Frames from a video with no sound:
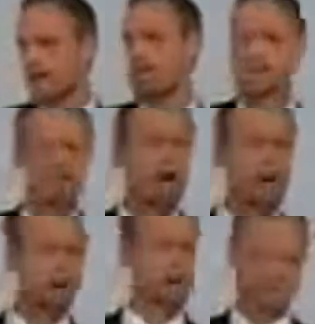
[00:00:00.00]
And if we have
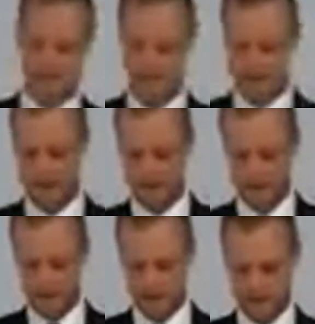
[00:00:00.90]
eyes to see it,
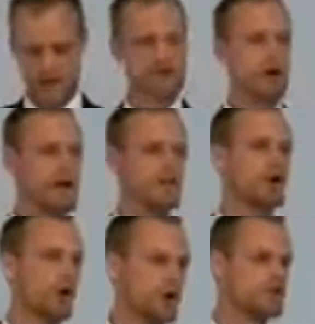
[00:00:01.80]
there's great
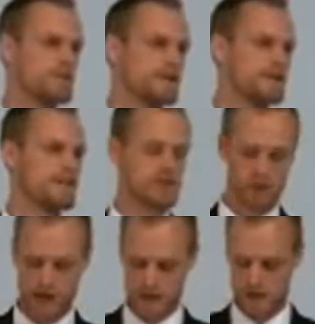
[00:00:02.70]
encouragement and there's
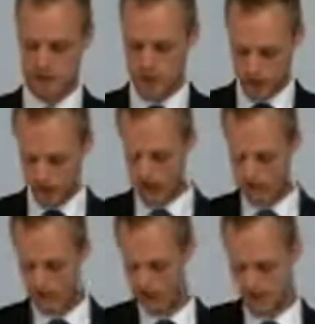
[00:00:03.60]
great
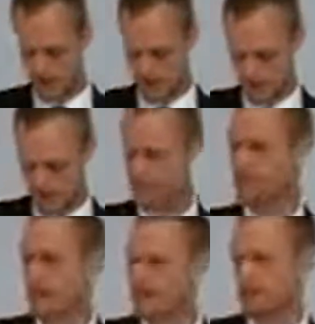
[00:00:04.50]
instruction to be
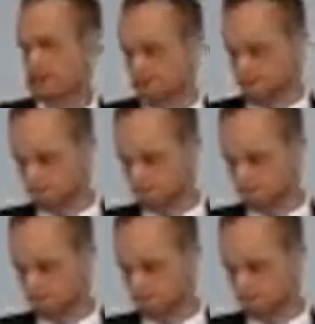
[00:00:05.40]
found here.